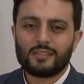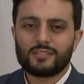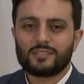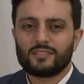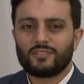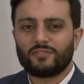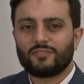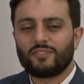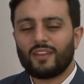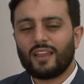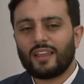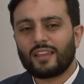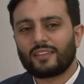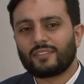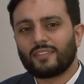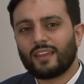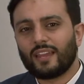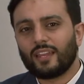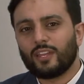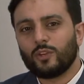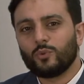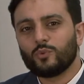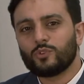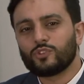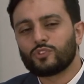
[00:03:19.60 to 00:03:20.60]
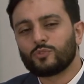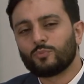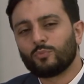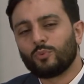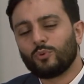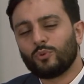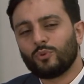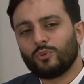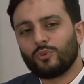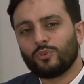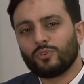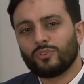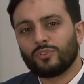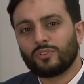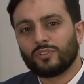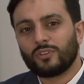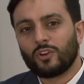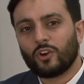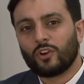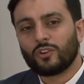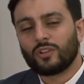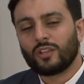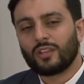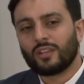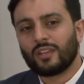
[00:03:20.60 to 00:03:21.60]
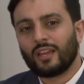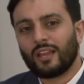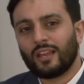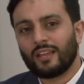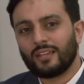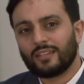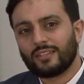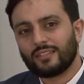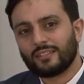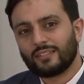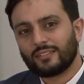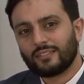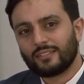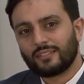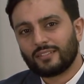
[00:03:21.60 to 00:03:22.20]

is the fact that he was born on a night